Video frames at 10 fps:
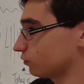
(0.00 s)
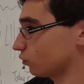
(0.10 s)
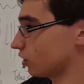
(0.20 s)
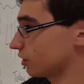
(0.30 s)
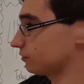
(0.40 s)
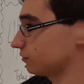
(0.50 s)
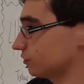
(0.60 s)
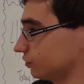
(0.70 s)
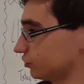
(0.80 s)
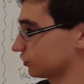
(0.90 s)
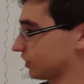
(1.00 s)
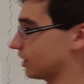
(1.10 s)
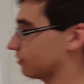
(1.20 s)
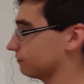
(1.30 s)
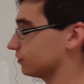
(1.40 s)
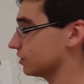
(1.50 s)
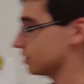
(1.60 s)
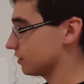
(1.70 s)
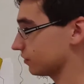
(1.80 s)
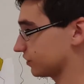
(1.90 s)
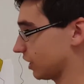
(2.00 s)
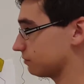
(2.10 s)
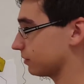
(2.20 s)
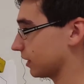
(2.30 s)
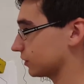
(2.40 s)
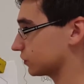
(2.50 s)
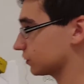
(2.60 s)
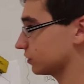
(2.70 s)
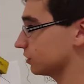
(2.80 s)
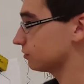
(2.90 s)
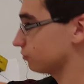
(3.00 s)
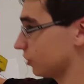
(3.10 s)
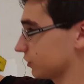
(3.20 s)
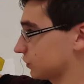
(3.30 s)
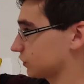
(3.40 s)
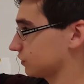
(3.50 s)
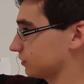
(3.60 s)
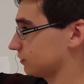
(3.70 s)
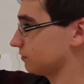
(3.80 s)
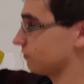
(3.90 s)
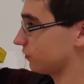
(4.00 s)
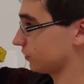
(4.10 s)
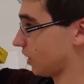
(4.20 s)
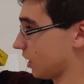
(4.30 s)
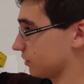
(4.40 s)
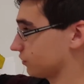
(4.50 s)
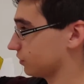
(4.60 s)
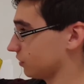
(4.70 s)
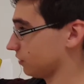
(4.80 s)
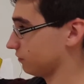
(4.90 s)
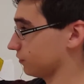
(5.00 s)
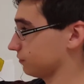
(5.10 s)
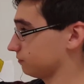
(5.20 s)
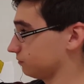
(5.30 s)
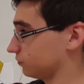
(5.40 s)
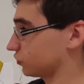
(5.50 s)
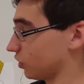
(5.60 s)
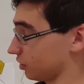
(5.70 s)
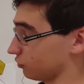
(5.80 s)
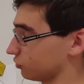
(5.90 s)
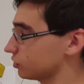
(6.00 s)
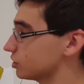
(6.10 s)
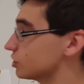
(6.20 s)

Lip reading: one. You just have the 10 base plus the height of the triangle.